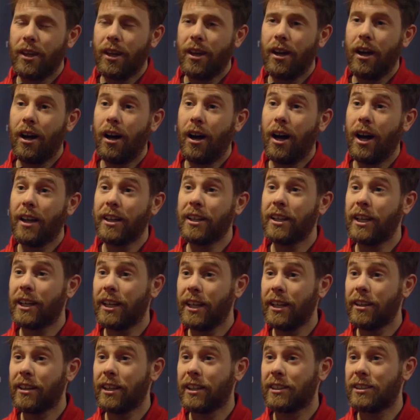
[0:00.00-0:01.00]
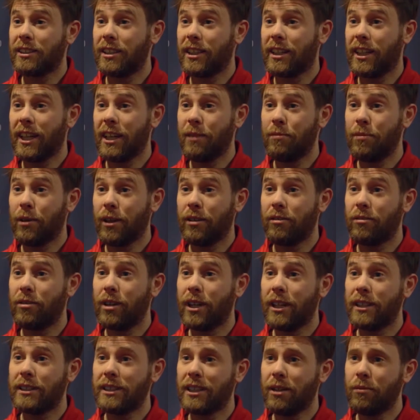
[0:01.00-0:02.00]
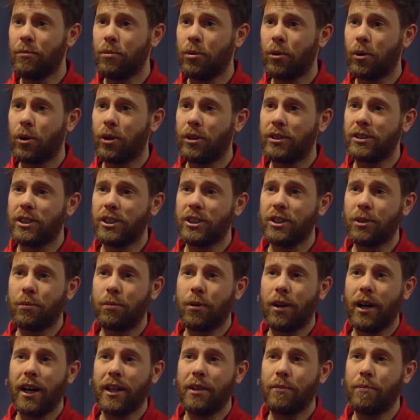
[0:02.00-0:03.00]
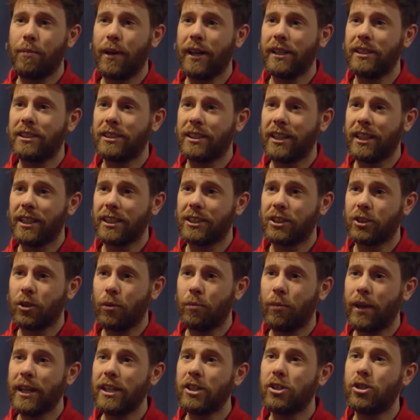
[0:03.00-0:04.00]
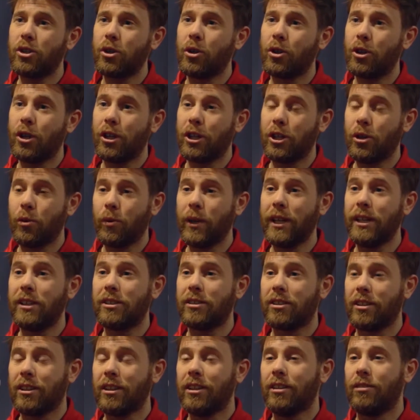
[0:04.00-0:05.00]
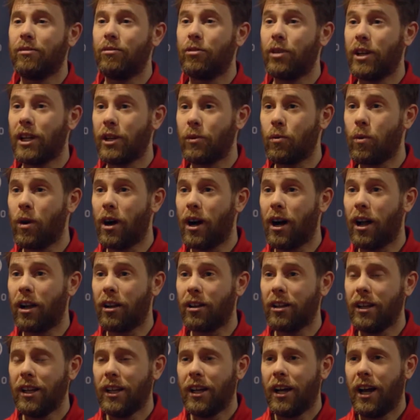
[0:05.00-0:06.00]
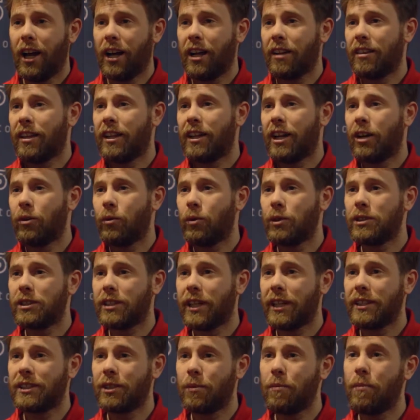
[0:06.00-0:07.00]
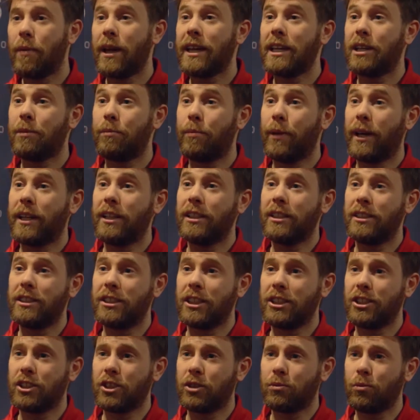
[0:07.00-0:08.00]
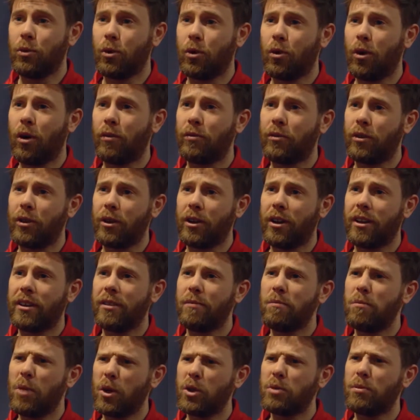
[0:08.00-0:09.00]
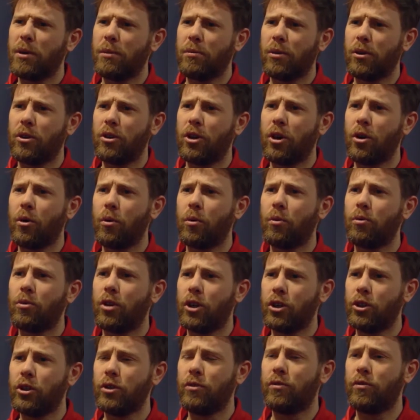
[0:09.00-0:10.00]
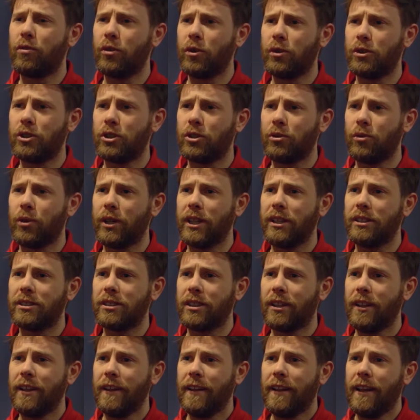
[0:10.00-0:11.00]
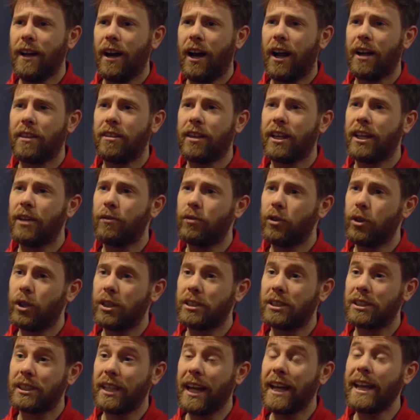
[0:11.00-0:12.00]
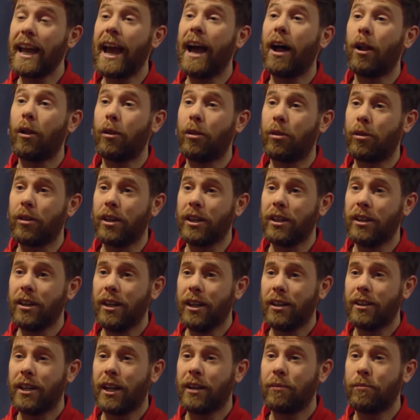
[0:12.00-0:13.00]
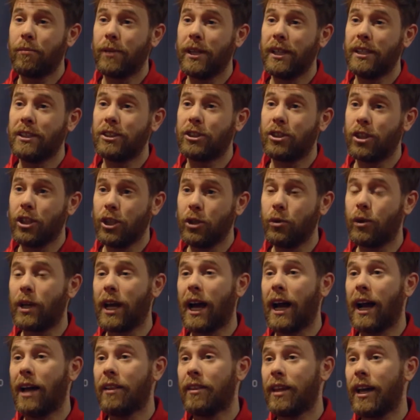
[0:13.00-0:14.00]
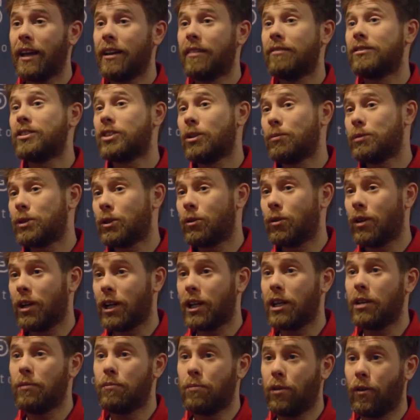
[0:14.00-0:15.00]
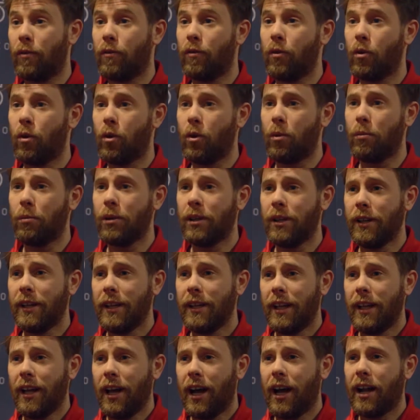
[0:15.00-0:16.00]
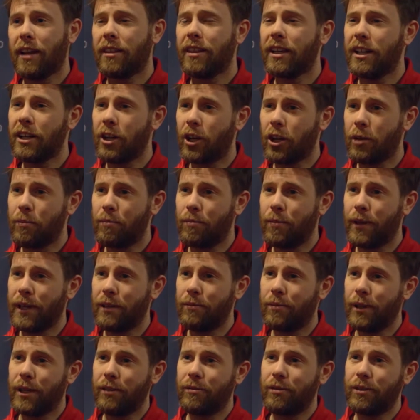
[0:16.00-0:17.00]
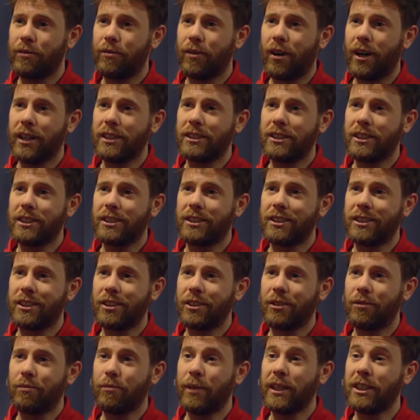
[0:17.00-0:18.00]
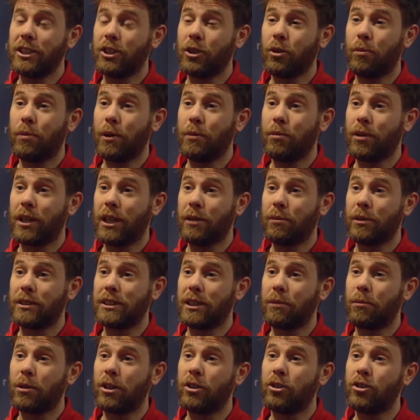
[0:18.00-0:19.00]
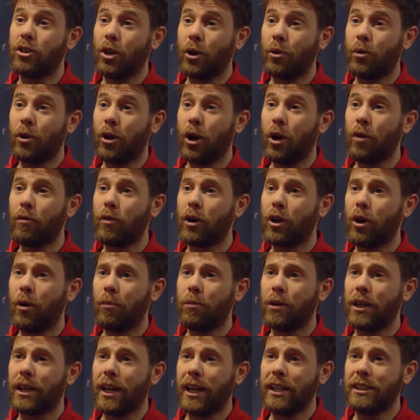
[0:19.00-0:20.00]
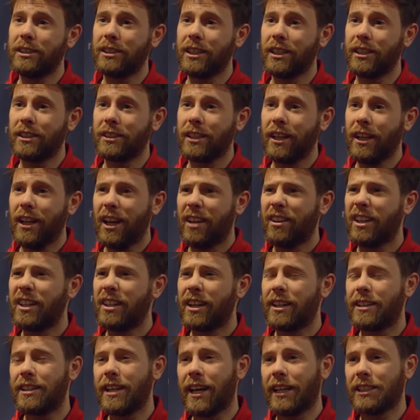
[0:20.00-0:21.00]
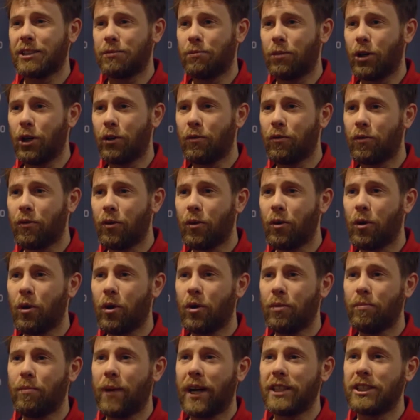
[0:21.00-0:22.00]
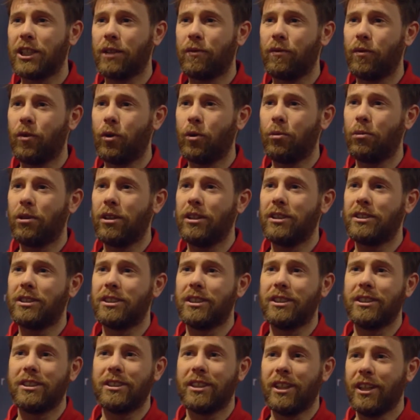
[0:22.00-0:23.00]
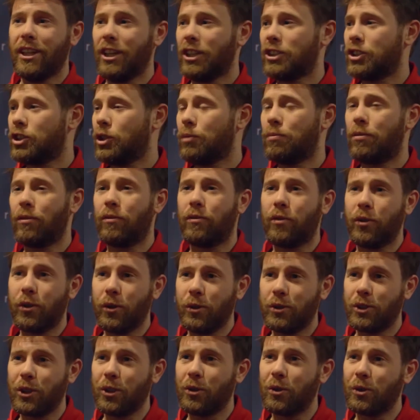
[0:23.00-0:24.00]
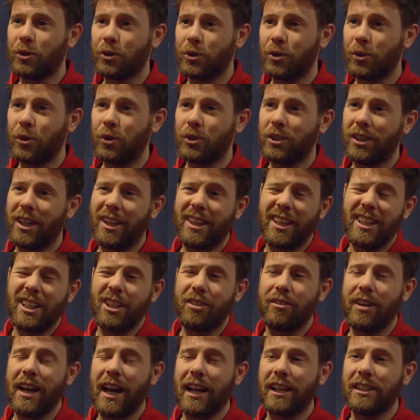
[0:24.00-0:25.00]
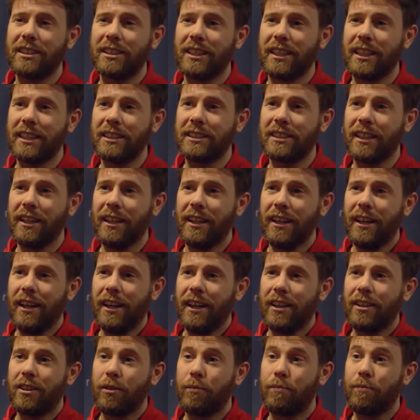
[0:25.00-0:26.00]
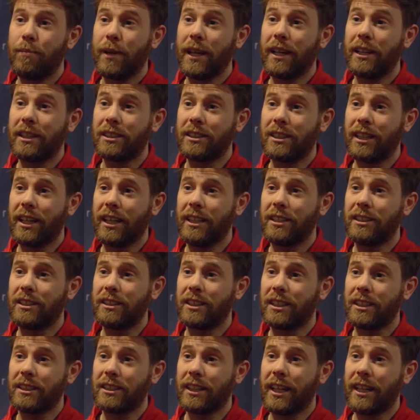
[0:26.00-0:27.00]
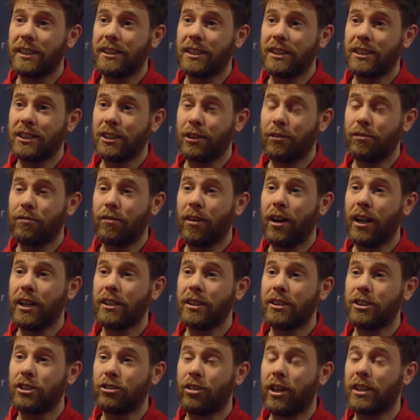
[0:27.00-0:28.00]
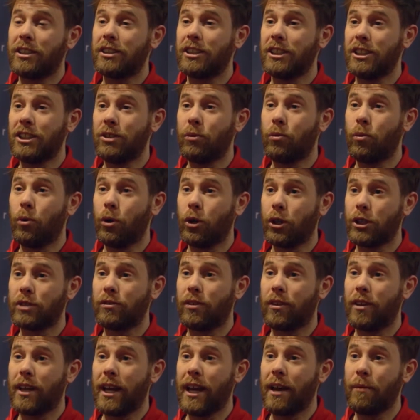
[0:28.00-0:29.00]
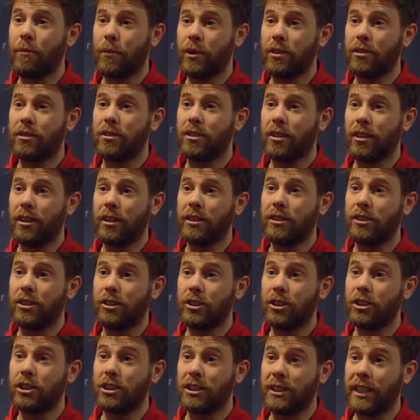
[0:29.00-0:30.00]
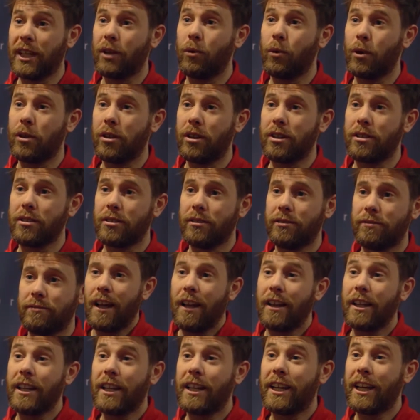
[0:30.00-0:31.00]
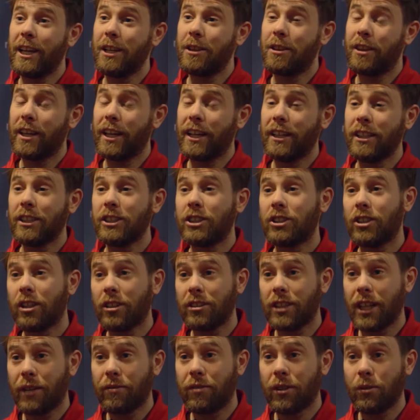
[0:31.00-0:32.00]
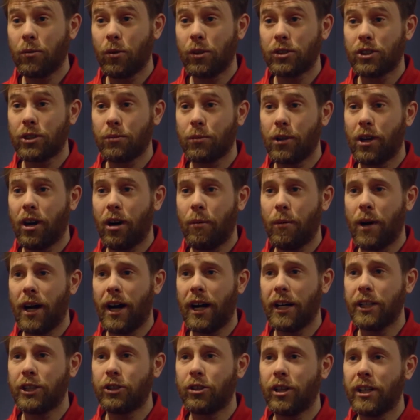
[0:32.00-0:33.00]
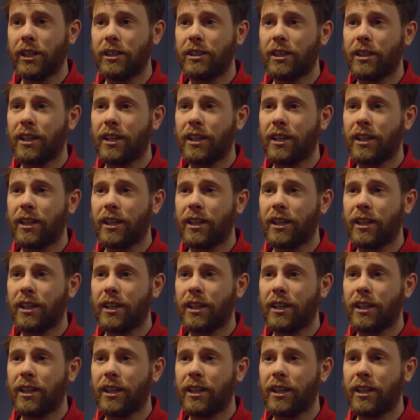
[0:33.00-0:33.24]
I think the key thing is to keep it really simple and just apply the basics. So make sure that you eat really well, and I think I always say to make better decisions more often. I think most people know the good foods to eat. I think if you can stay healthy, that means that you can then subsequently perform. And I think the other big bit of advice is to make sure people keep it simple and don't overcomplicate it. I think they're desperate for magic formulas and superfoods and all sorts, and I think the reality is the biggest key to success is to find a strategy that works for them and to just stick with it. I think the key thing is they'll definitely want some carbohydrate.